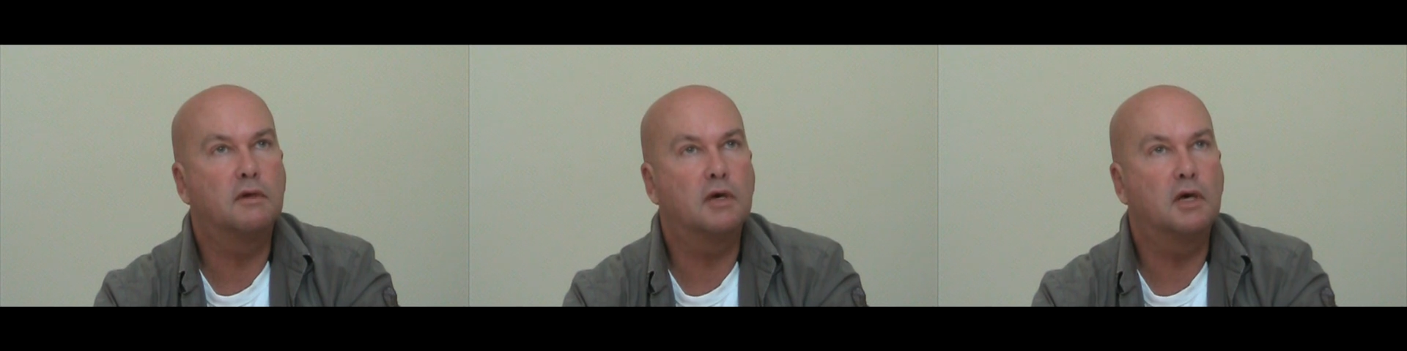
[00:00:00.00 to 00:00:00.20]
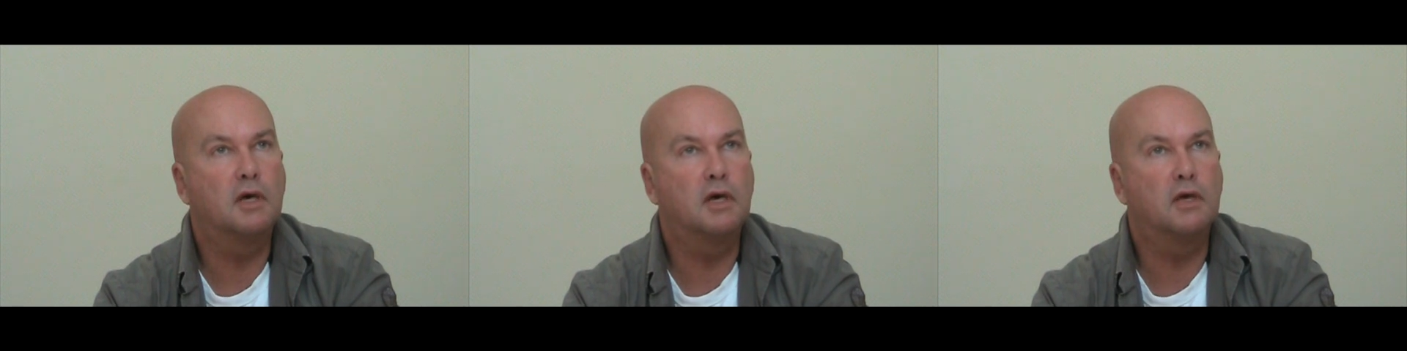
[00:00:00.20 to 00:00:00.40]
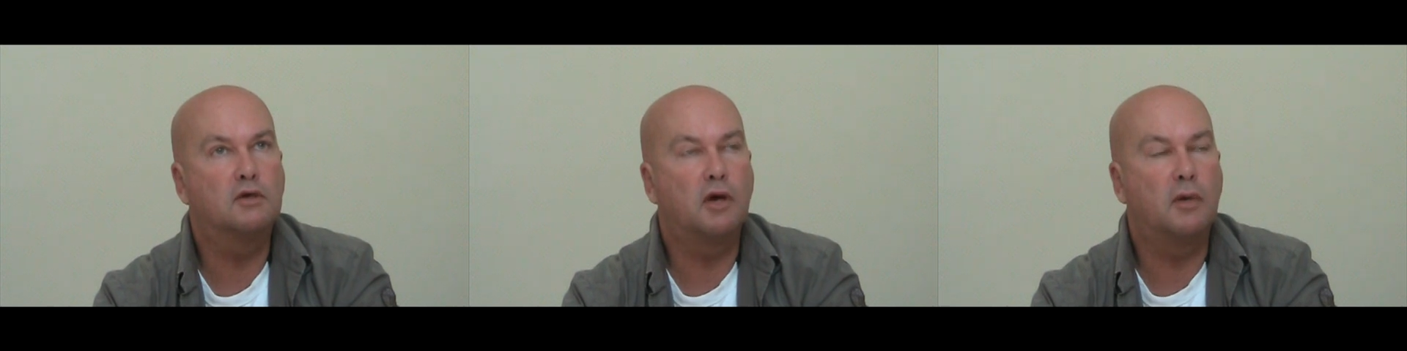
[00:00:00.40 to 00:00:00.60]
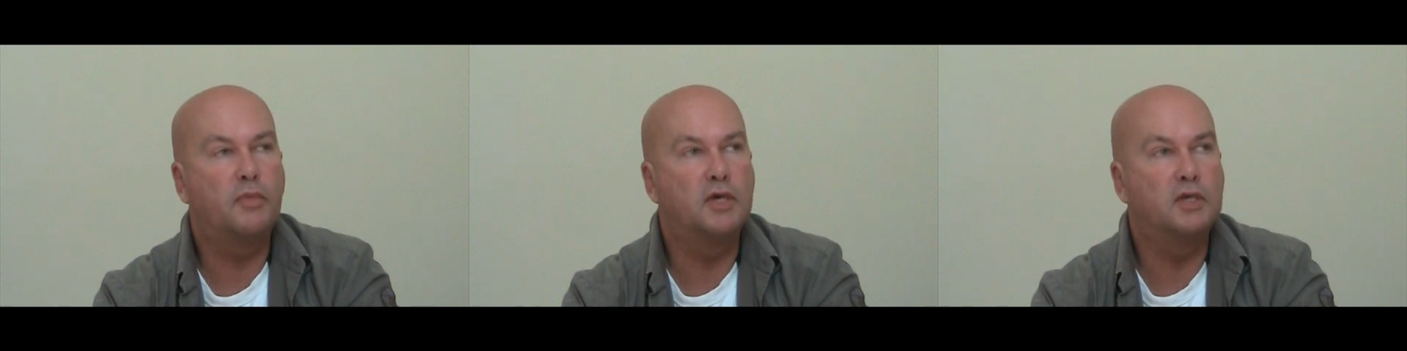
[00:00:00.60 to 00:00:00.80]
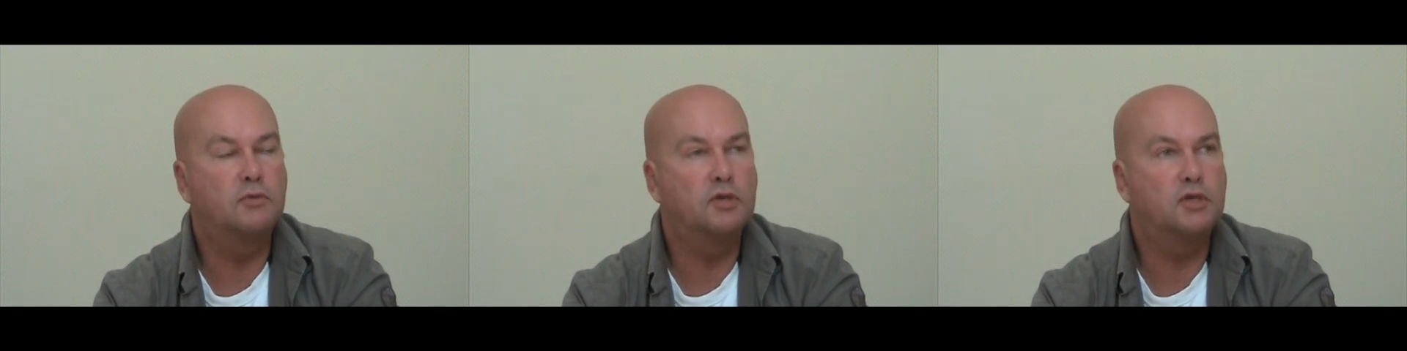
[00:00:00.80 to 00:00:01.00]

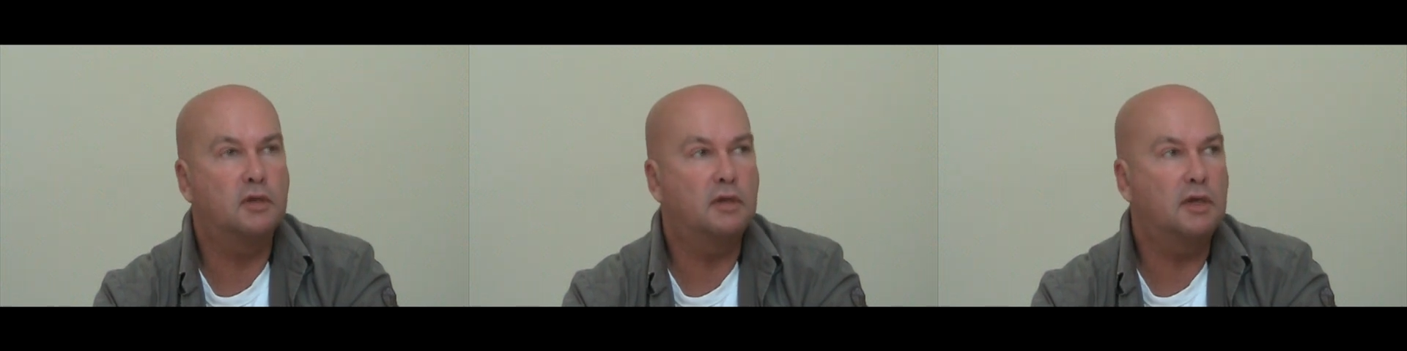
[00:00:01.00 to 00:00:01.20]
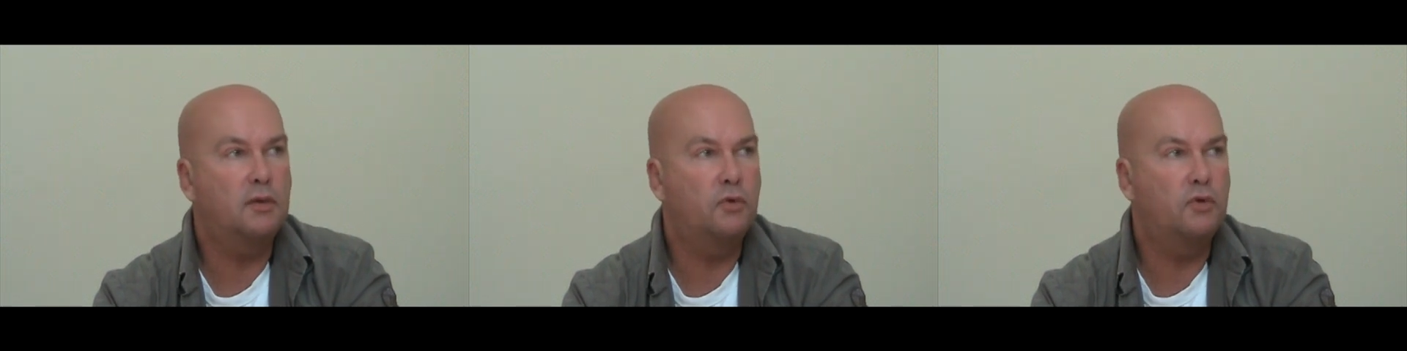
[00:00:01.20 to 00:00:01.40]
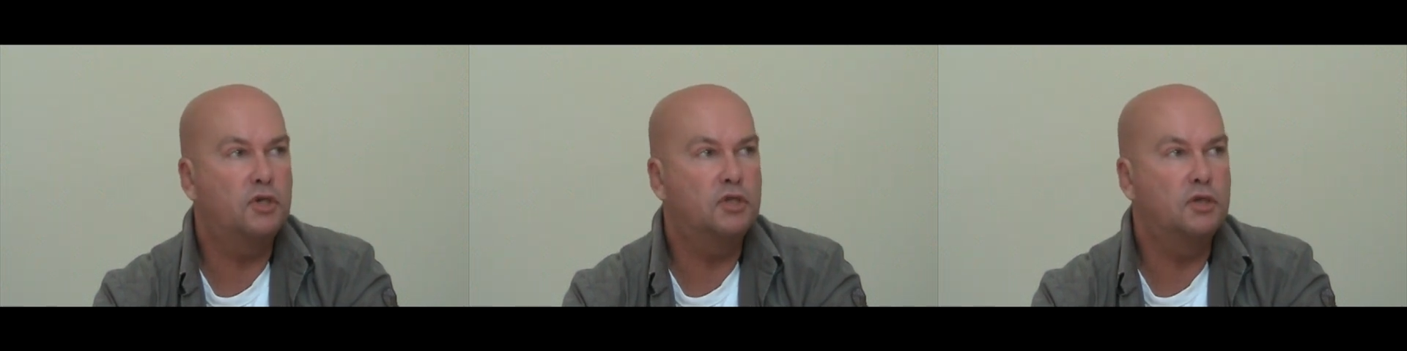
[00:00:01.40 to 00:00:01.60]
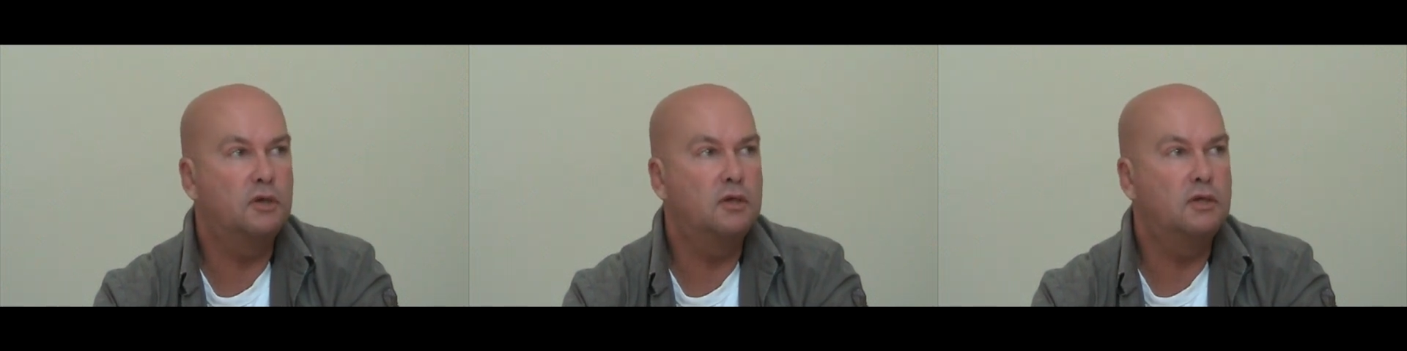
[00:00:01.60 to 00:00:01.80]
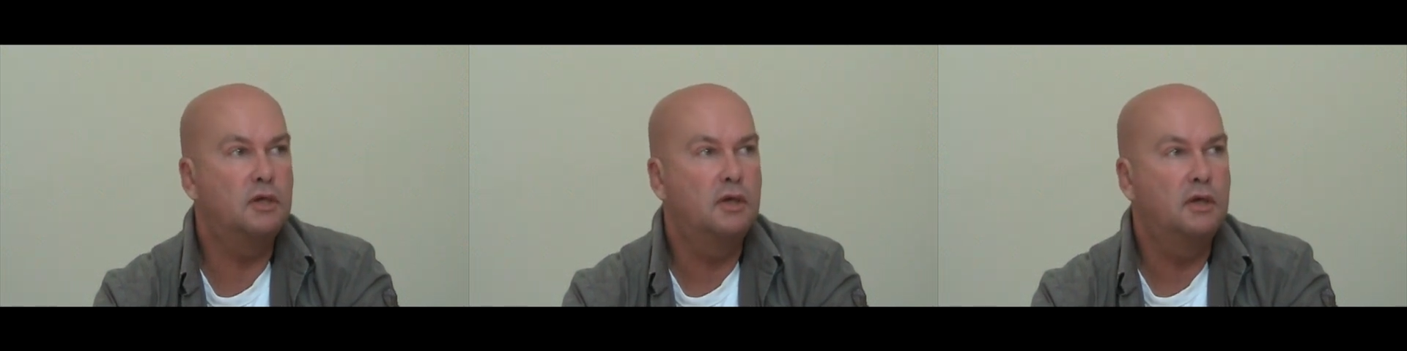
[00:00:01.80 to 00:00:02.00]
copies, which I think were
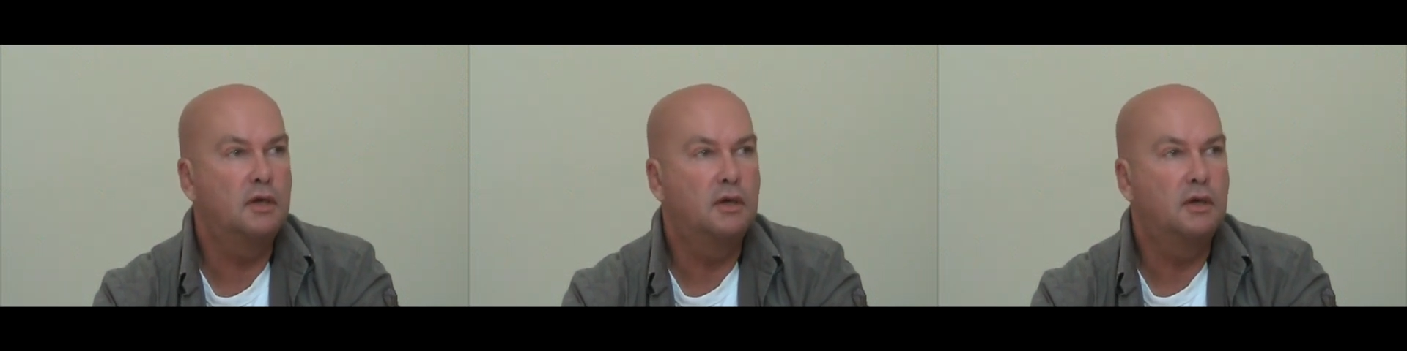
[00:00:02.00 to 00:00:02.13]
issued